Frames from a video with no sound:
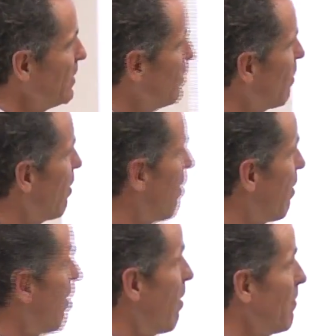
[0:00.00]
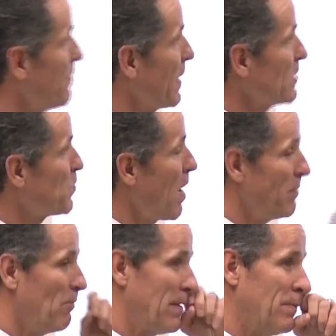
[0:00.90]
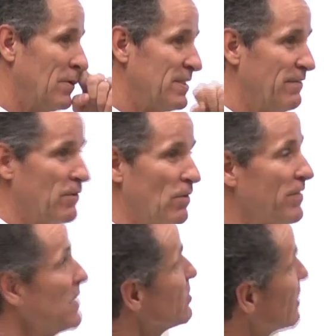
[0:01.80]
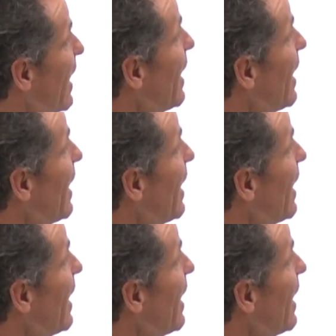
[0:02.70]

You know, that's probably one of the most difficult things